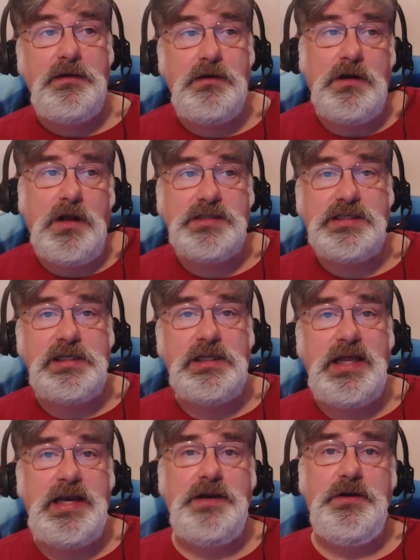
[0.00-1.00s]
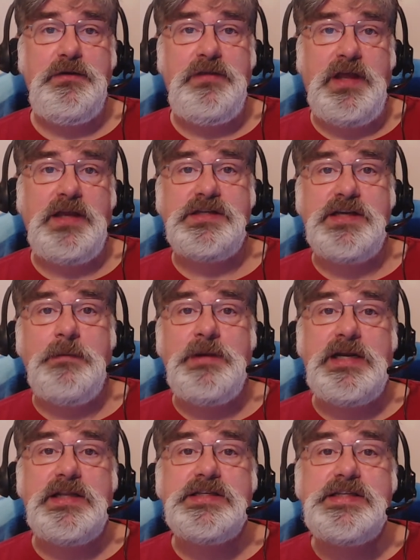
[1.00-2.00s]
that are constantly letting new things come
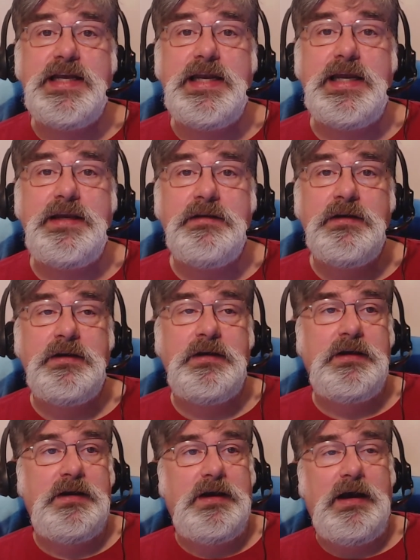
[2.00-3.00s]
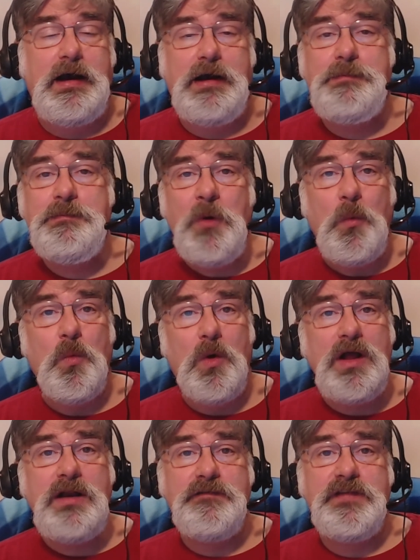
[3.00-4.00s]
into the city.
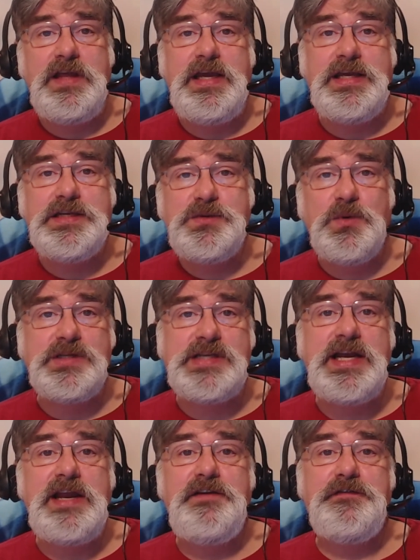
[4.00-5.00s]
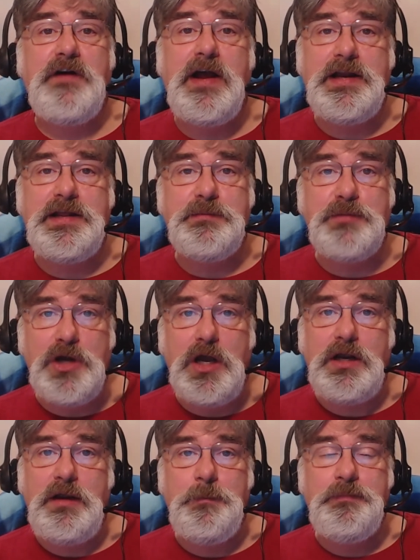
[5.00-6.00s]
One of these was identified in the
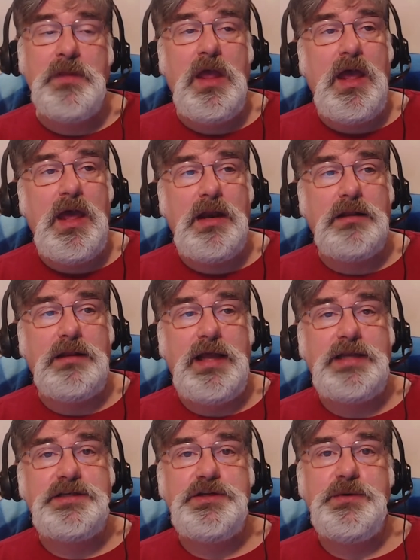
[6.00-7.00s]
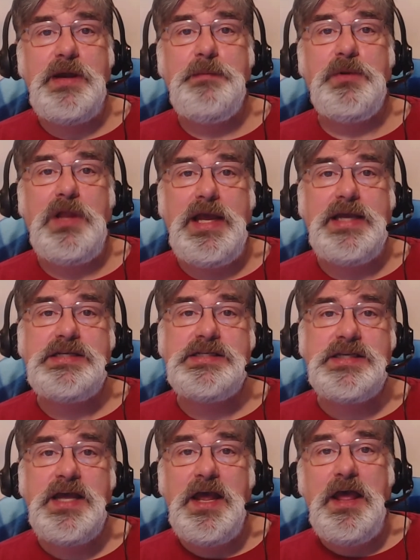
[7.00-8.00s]
book, and it led to a
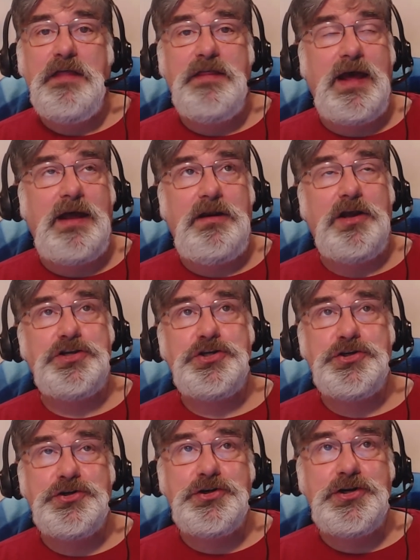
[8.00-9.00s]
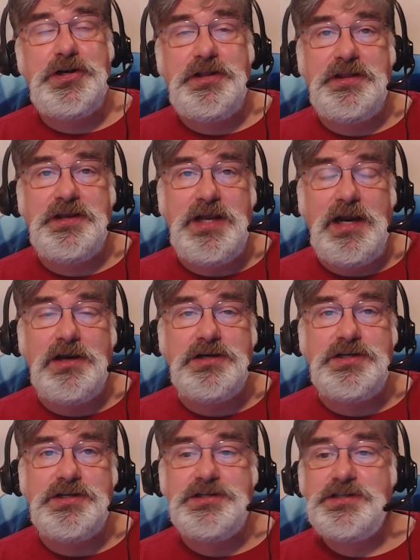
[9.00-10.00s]
place that assured the
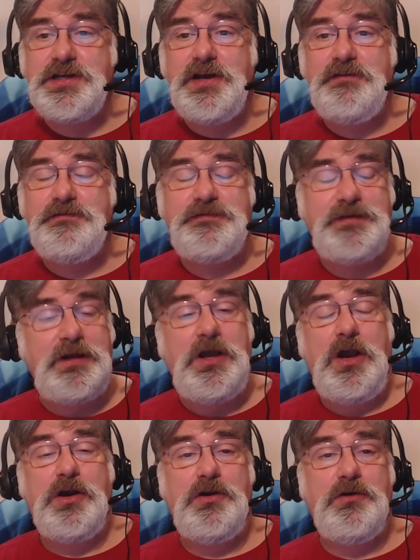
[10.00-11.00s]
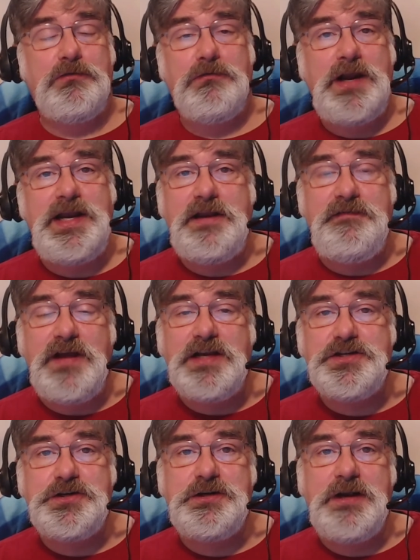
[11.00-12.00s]
characters of great
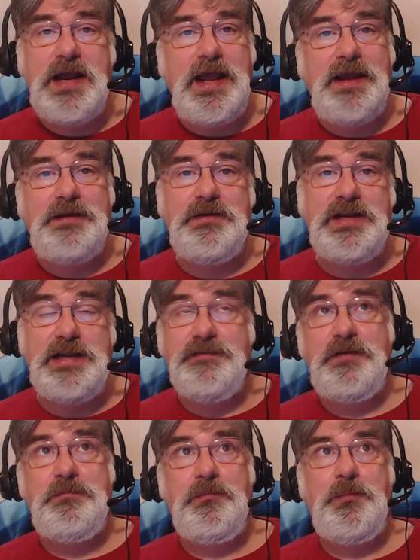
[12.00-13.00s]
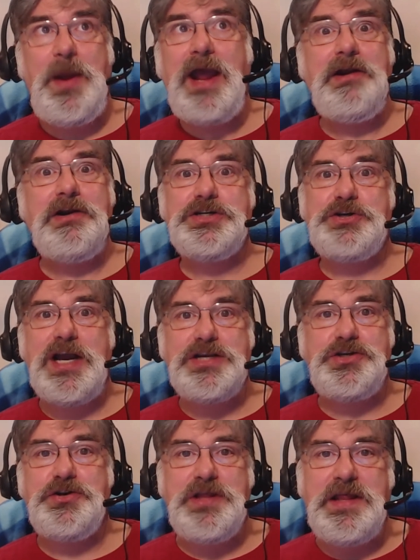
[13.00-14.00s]
adventure and even better
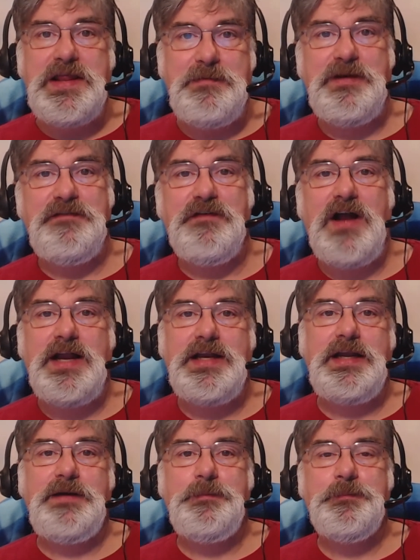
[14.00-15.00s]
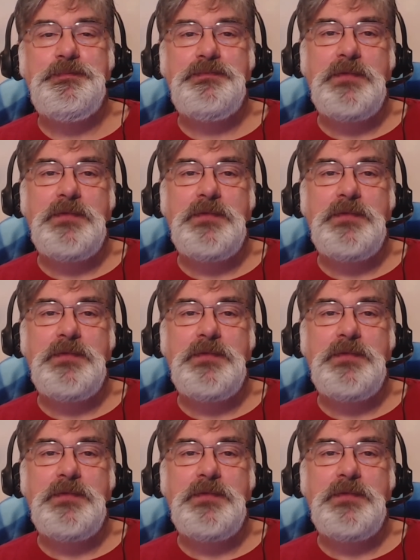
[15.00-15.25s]
treasure than they've been finding.